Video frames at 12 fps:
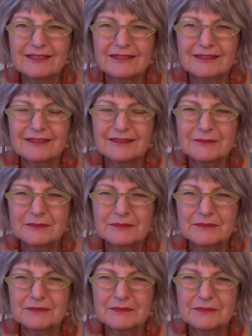
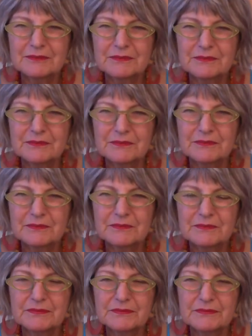
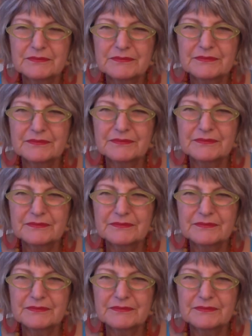[no speech]